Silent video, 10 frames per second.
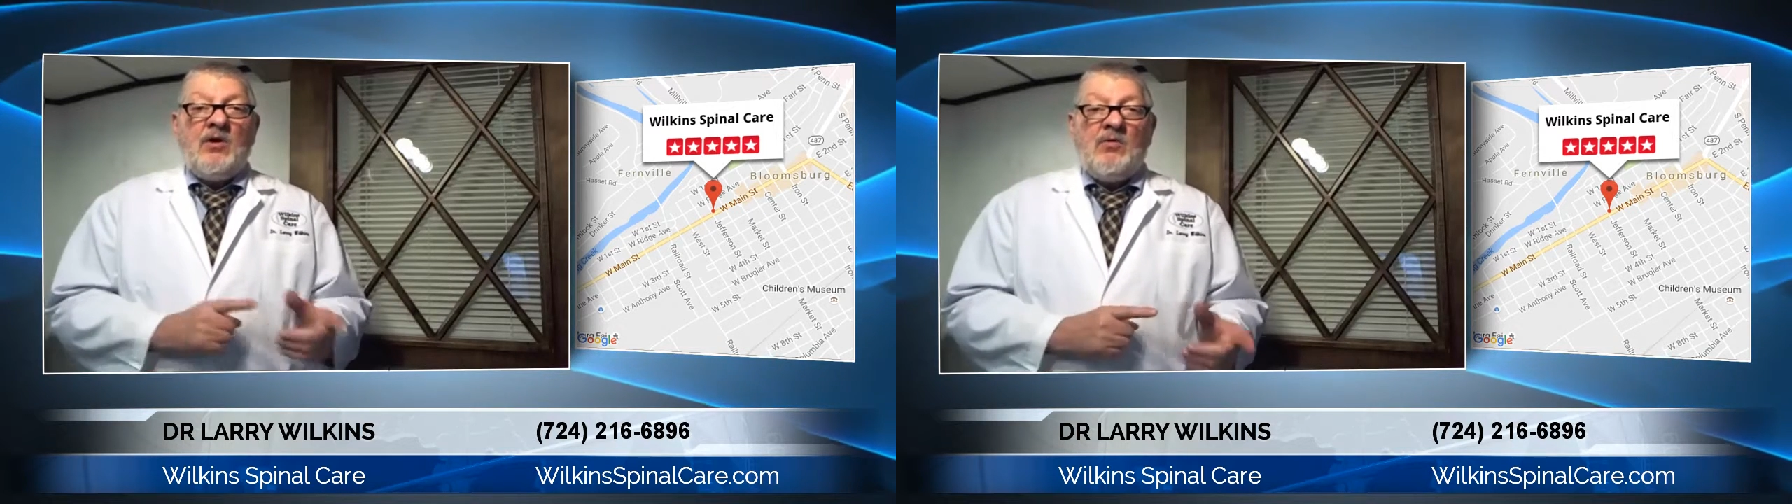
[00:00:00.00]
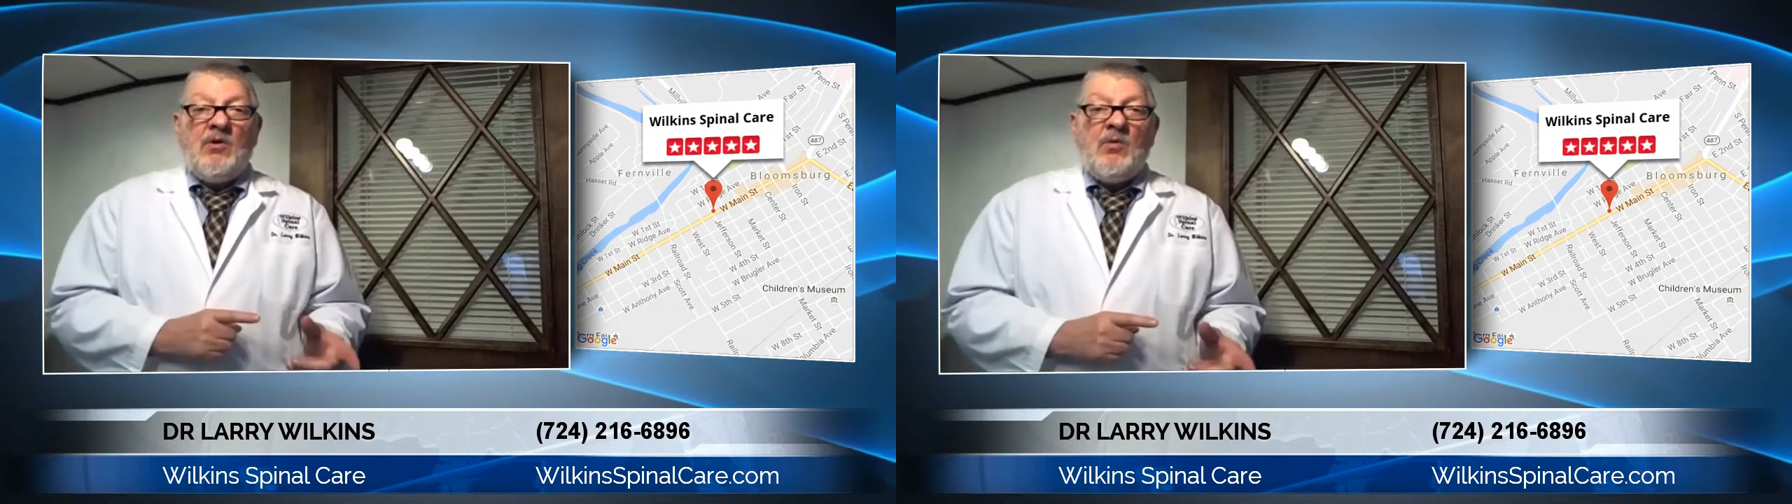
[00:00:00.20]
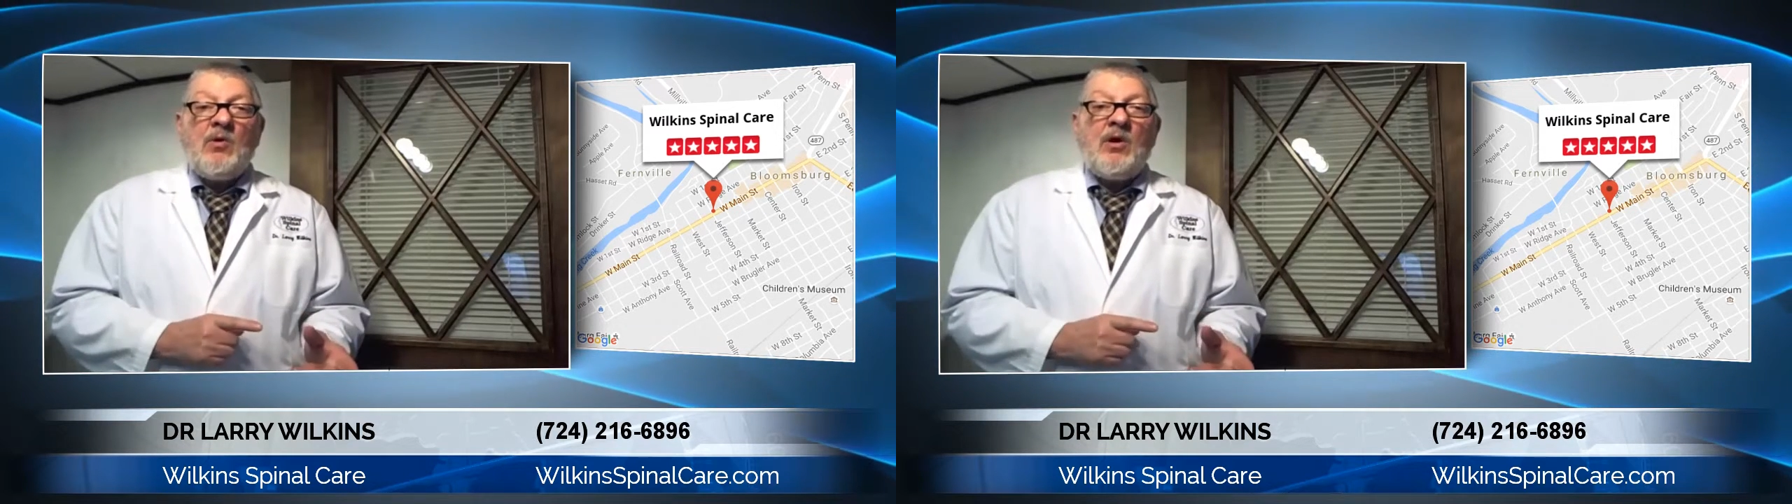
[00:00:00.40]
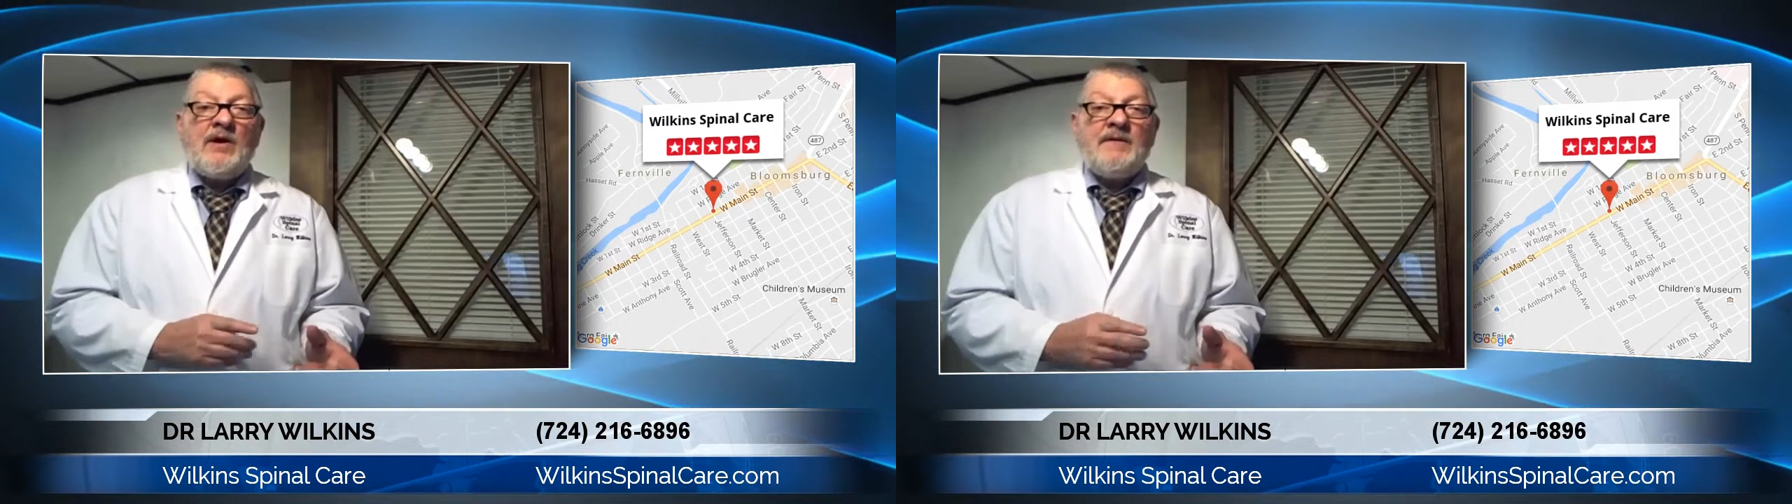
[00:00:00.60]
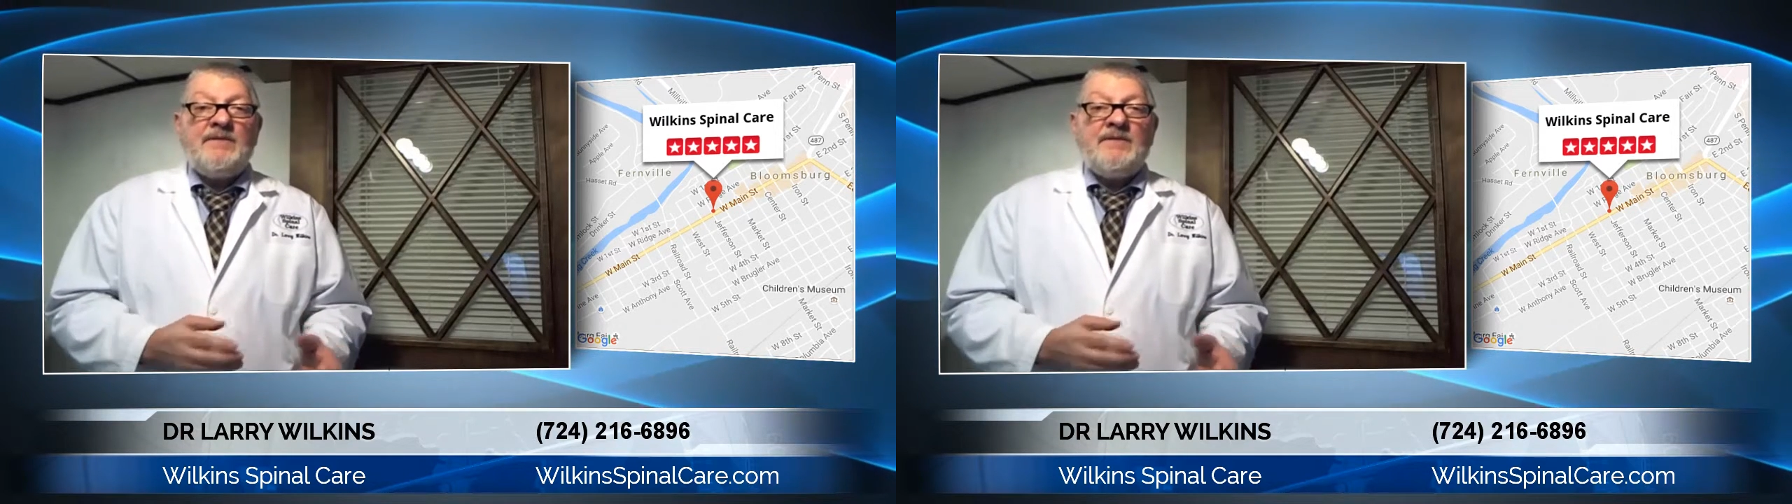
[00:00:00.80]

it won't work.